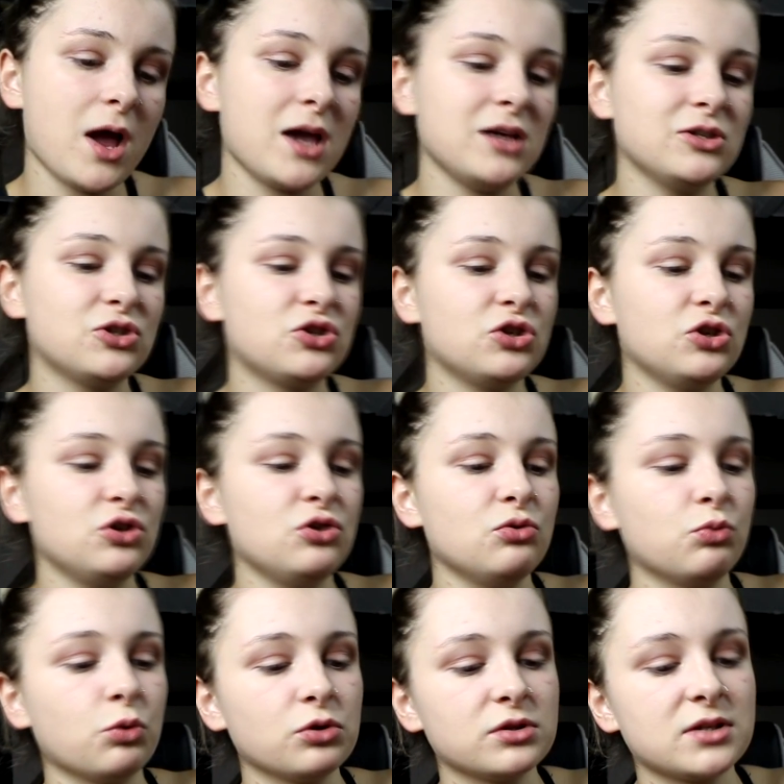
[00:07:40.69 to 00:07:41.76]
age do you
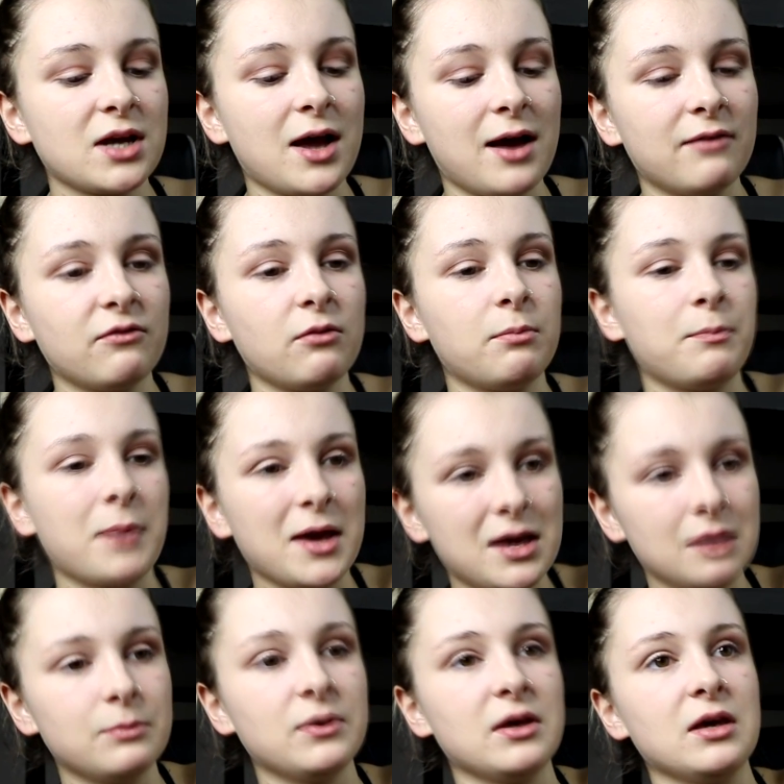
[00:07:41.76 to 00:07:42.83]
want to have a
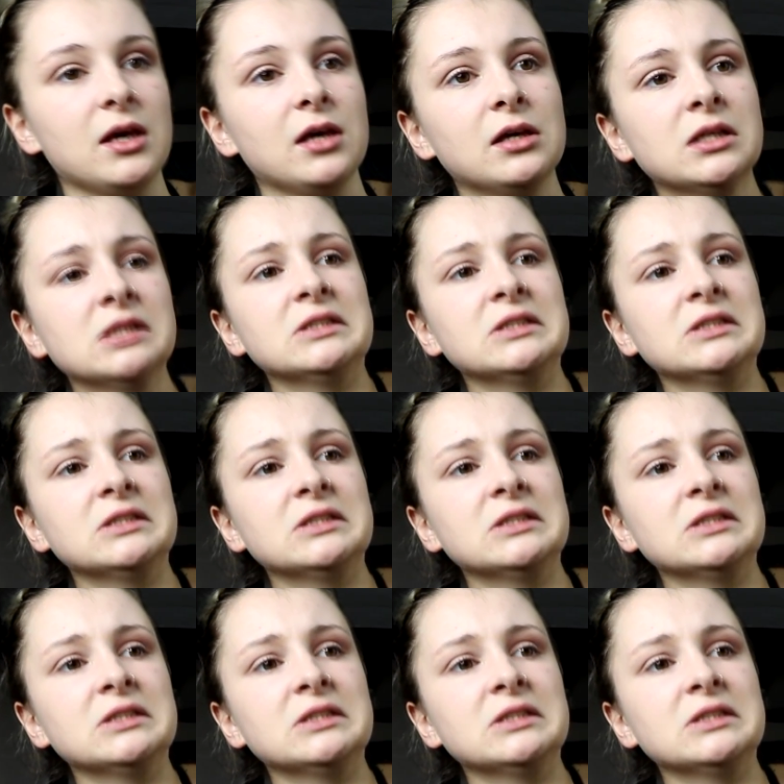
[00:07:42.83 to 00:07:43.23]
baby?